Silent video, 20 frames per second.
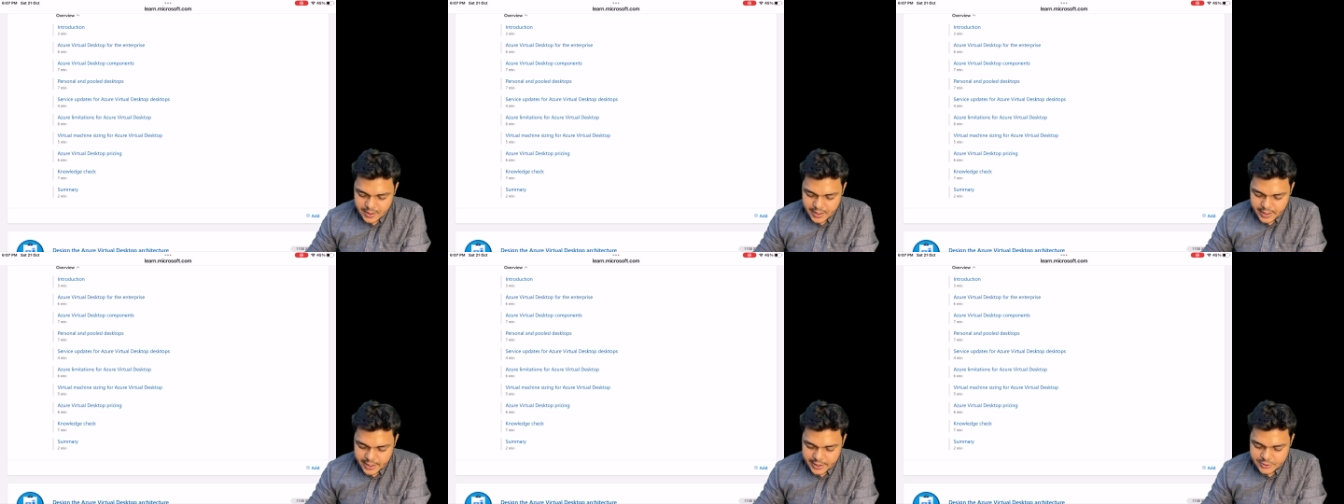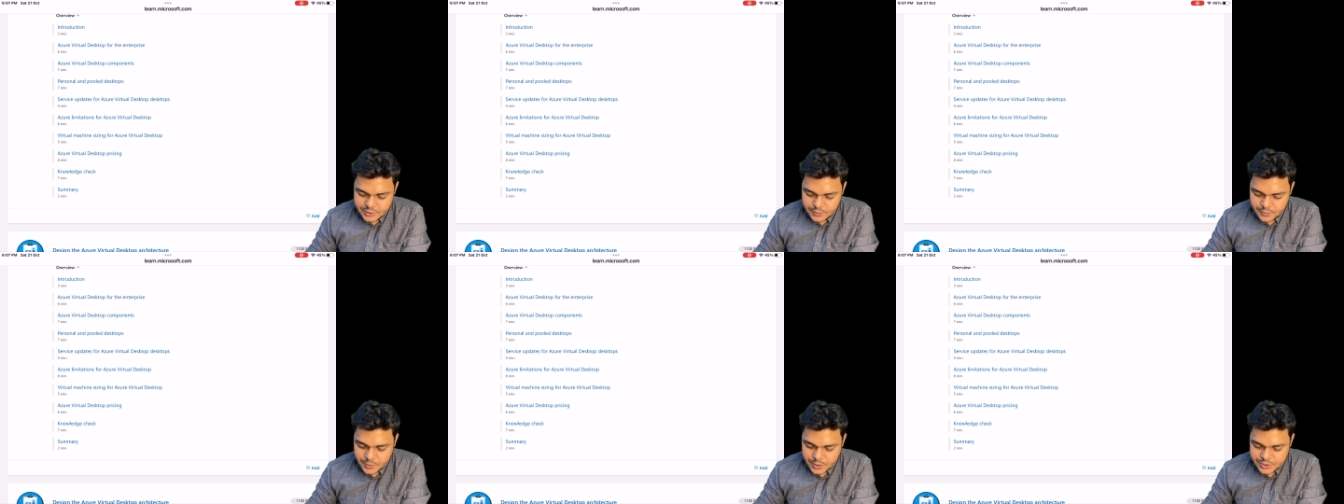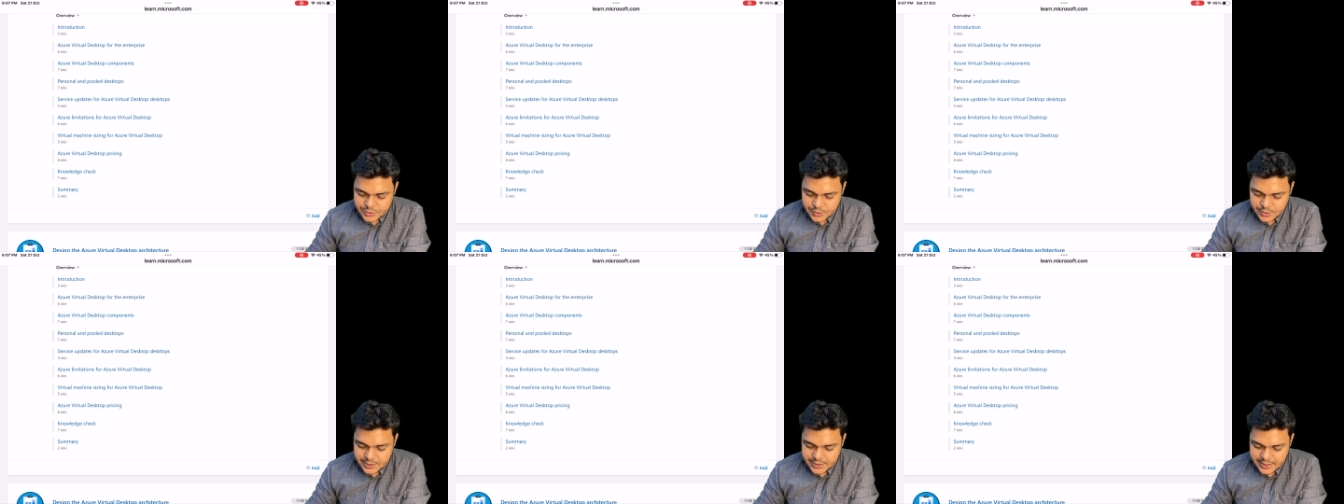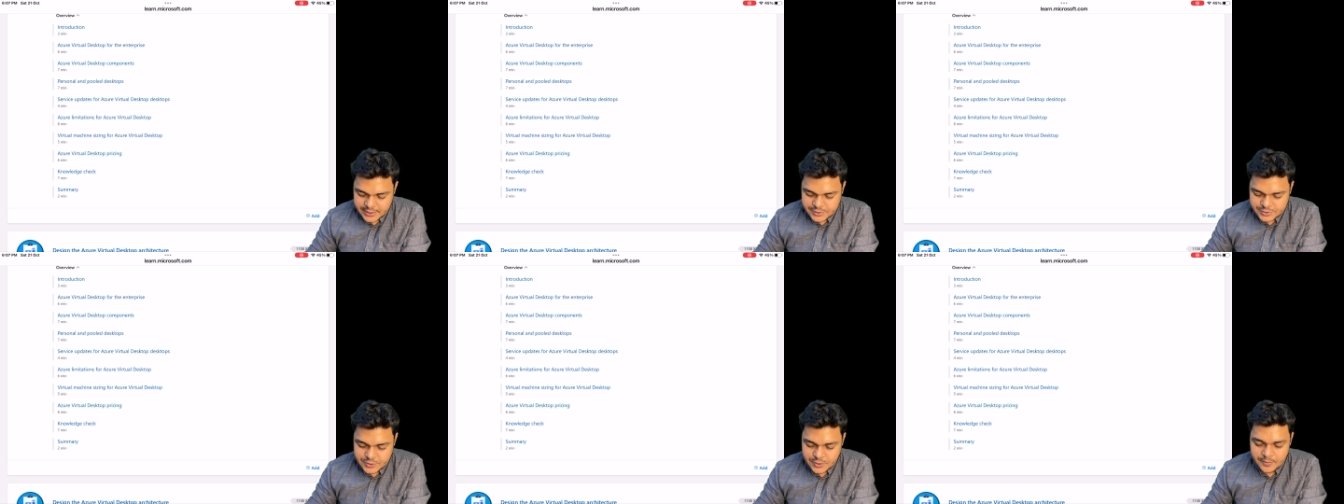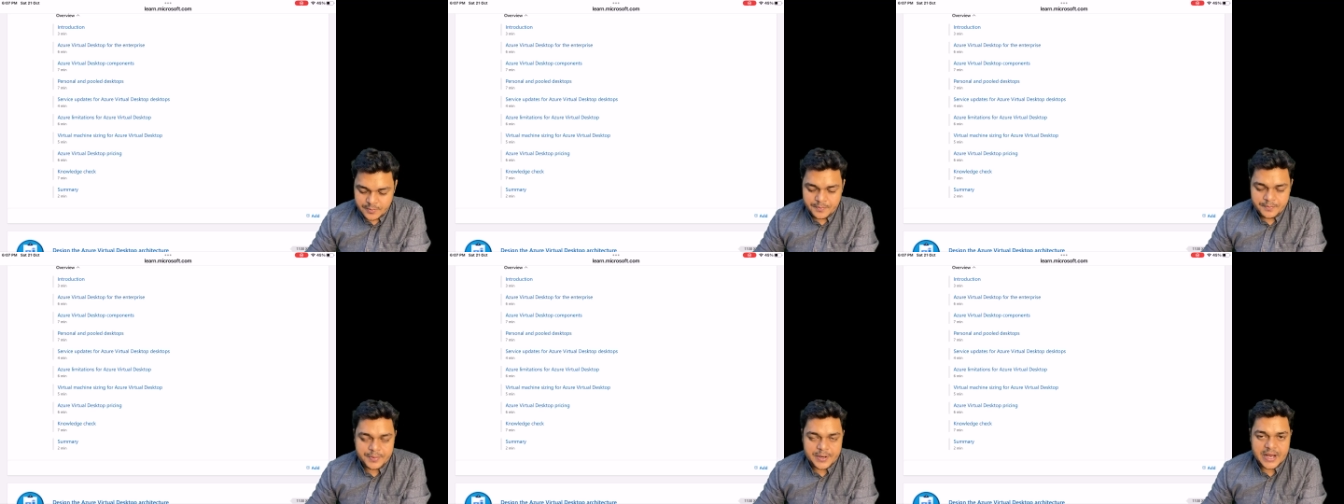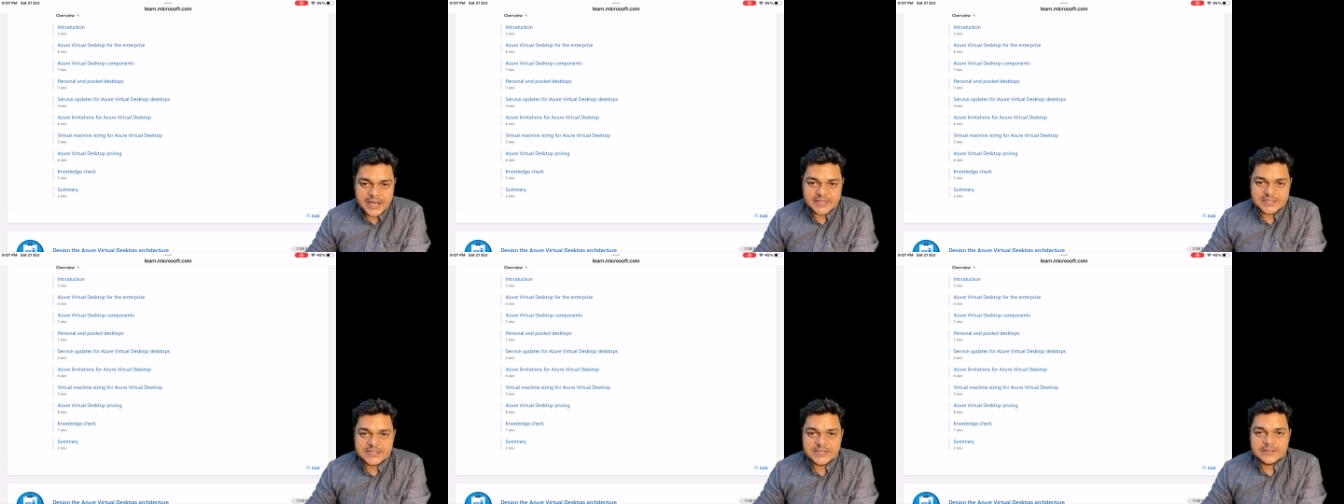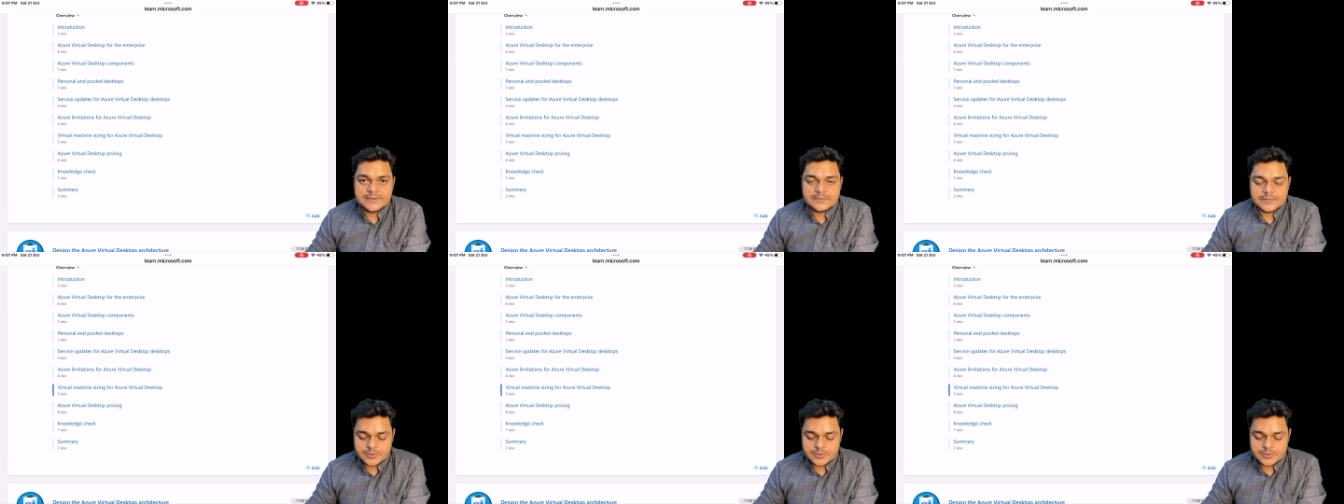Azure Virtual Desktop pricing.